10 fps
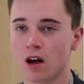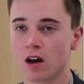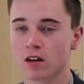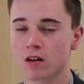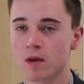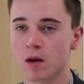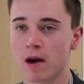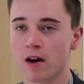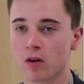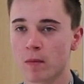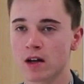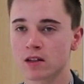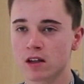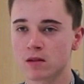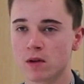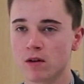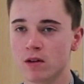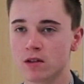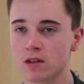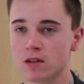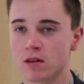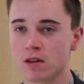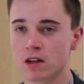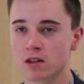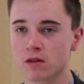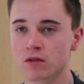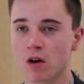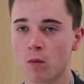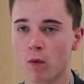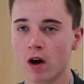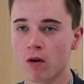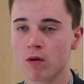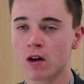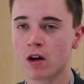are going to be about your past experiences and things that have gone well